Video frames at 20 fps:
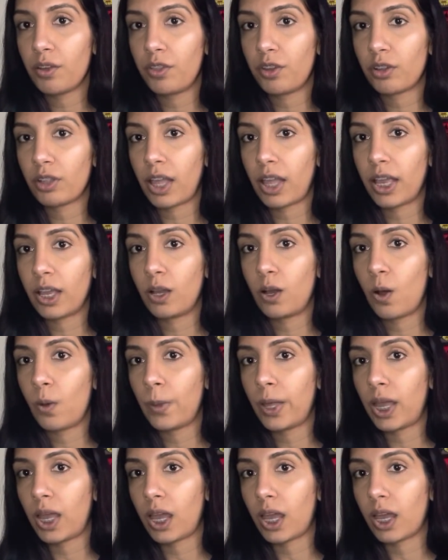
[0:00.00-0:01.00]
They're like
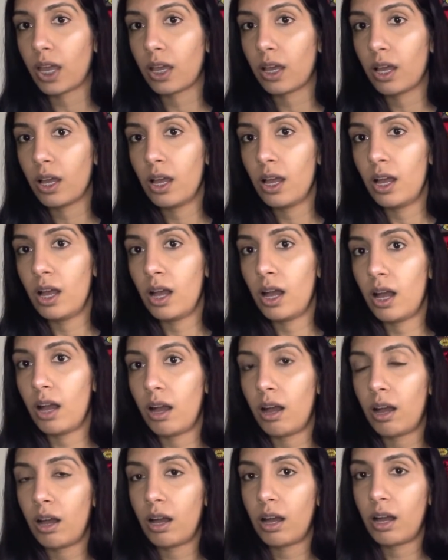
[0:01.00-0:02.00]
going
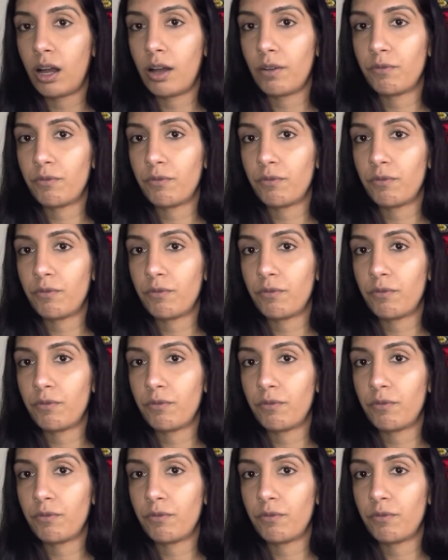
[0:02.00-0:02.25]
uh,